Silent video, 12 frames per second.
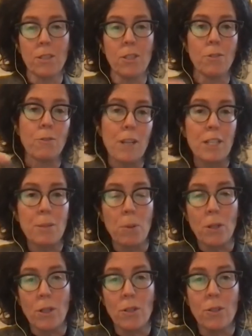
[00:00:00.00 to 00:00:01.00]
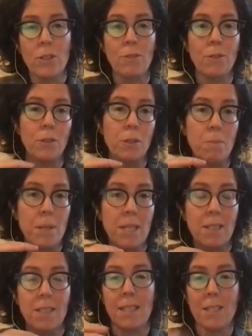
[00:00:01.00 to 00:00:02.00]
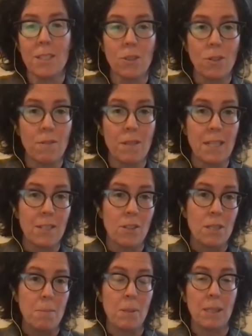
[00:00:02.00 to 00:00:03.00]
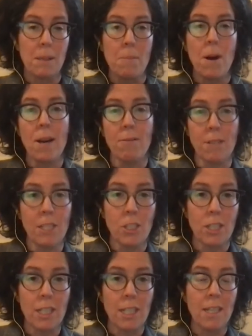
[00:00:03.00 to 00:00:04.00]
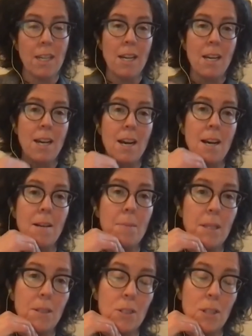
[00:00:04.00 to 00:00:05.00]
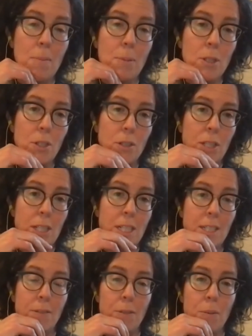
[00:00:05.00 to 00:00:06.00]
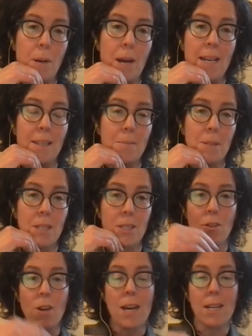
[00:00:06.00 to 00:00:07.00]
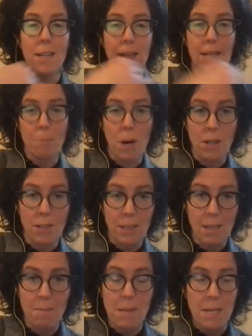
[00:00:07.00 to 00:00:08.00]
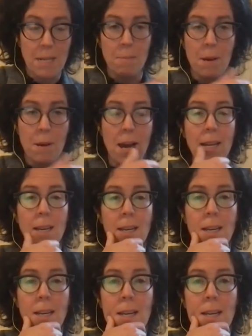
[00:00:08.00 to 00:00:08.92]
so fresh produce, fluid milk, these sort of things are typically bought regionally. And there's opportunities for buying them because they're not part of the committed buy.